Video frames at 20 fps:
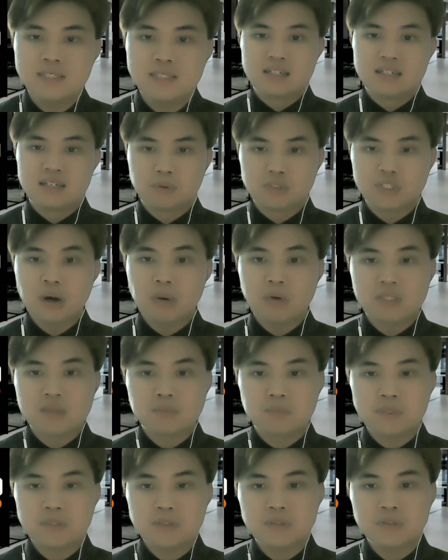The project was
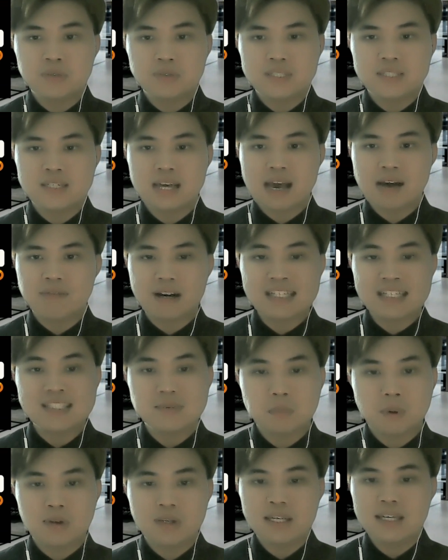built using
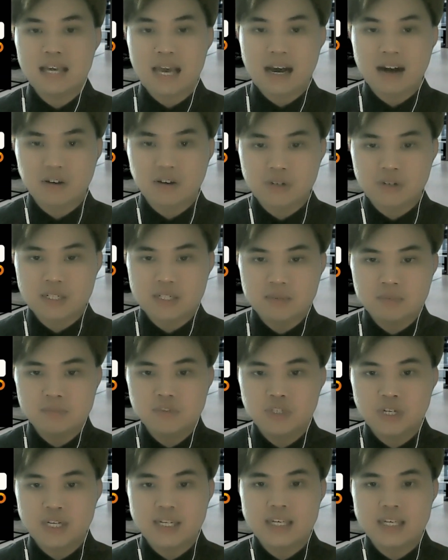advanced modeling, algorithm
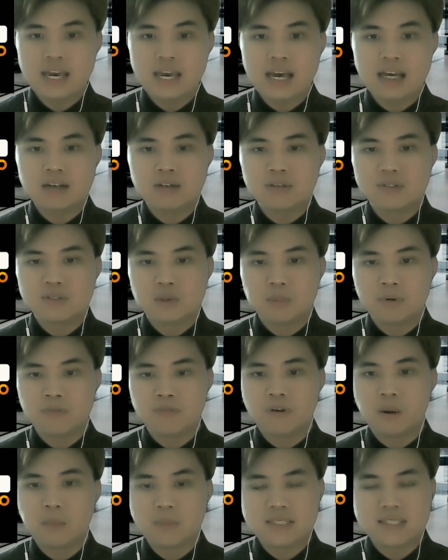training, and also
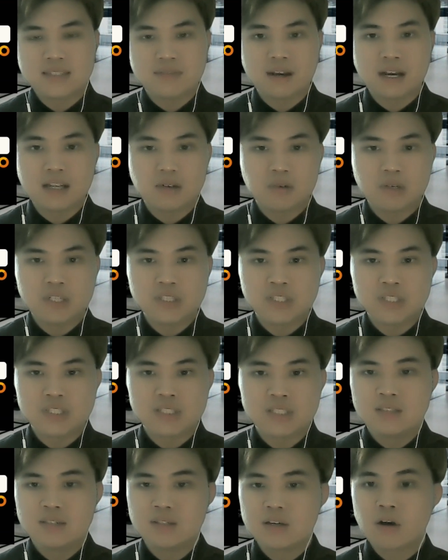performance evaluation.
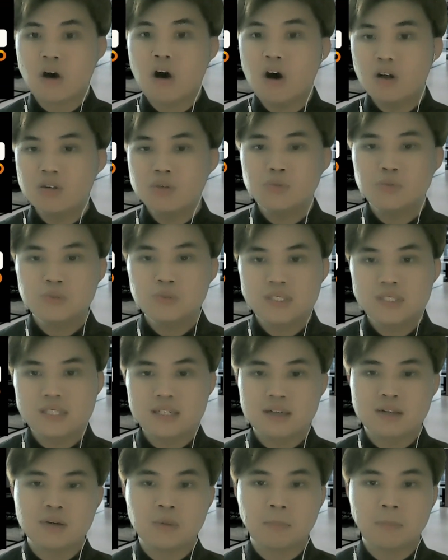So the core tools
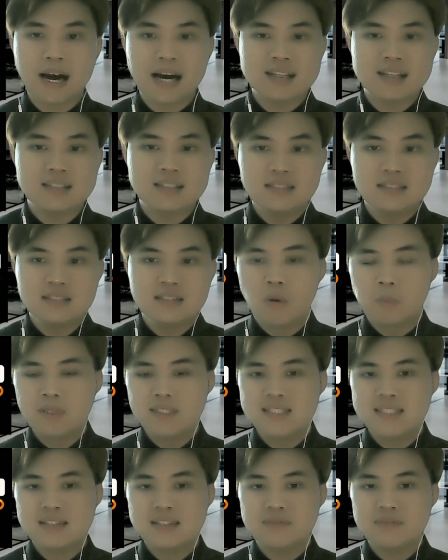include Python,
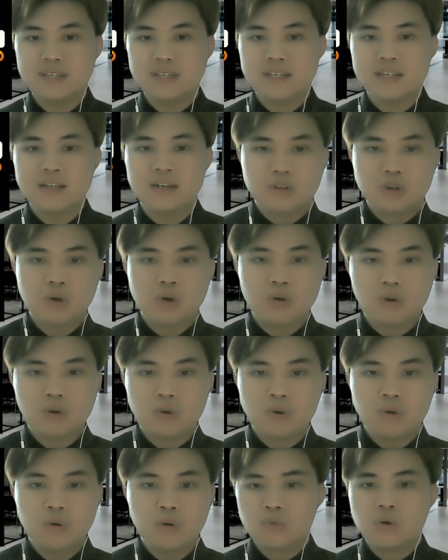OpenCV,
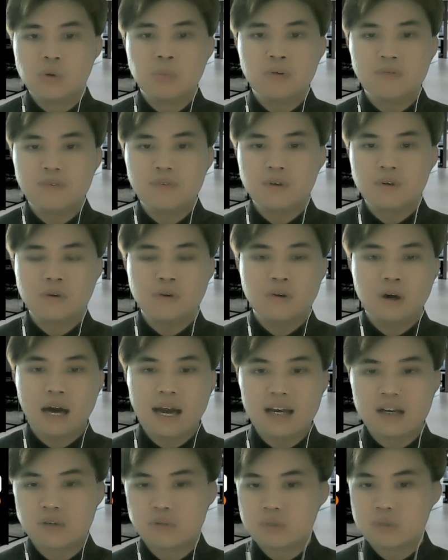Yeoh, RoboFlow,
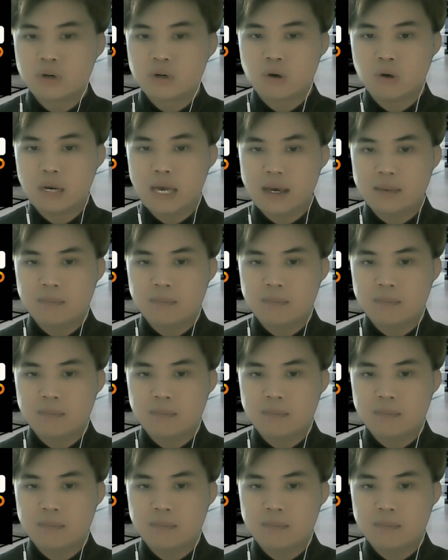and Google Colab.